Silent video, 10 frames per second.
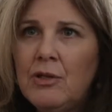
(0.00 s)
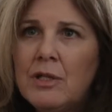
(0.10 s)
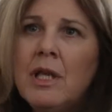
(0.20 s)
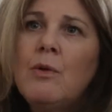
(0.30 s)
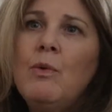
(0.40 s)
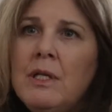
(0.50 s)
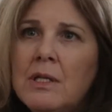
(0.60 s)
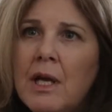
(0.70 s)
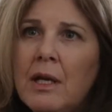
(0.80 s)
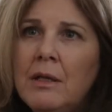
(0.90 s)
Just like we'd
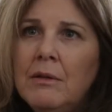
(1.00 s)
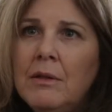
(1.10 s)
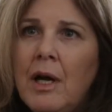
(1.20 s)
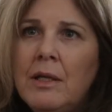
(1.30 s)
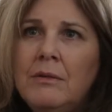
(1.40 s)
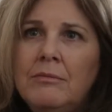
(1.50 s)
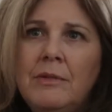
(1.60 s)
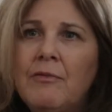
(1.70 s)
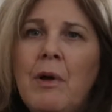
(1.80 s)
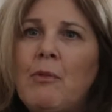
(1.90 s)
say, I'd
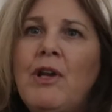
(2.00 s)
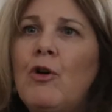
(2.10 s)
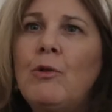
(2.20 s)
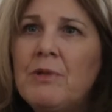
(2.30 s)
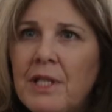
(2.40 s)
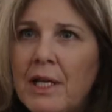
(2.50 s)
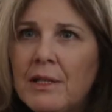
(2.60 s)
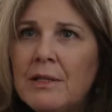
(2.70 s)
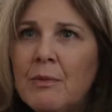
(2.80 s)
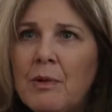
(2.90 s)
give my right arm to
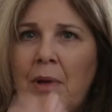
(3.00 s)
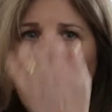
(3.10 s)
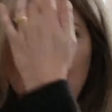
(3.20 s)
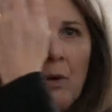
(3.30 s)
get someone back.